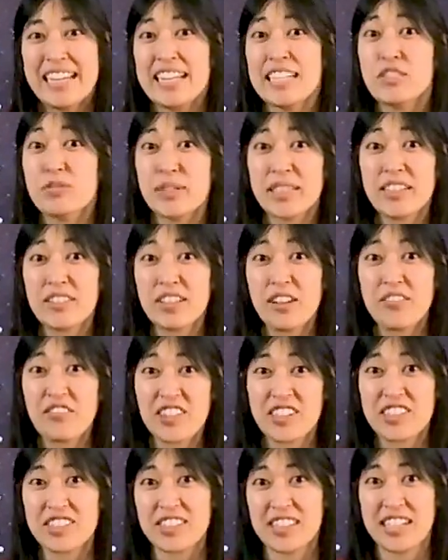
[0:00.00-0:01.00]
It's one of the
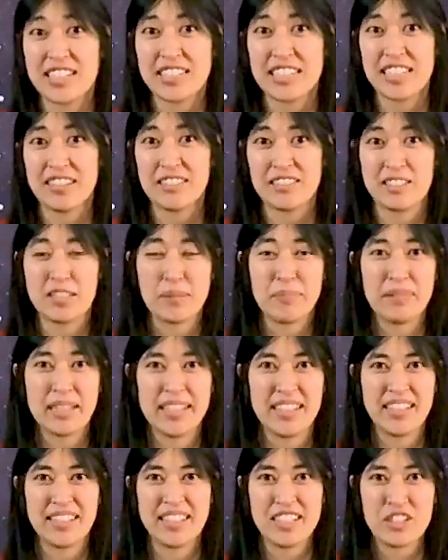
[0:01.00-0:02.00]
first songs I learned to
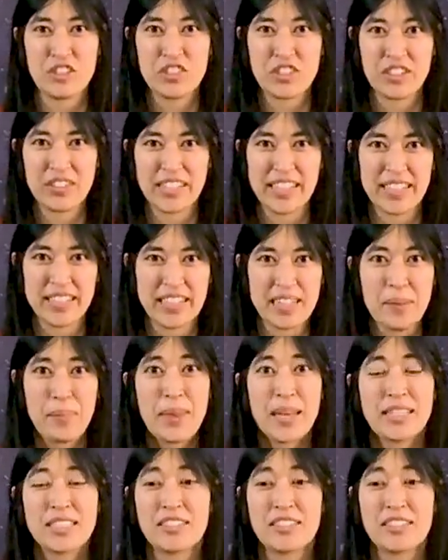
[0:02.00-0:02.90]
play on the ukulele.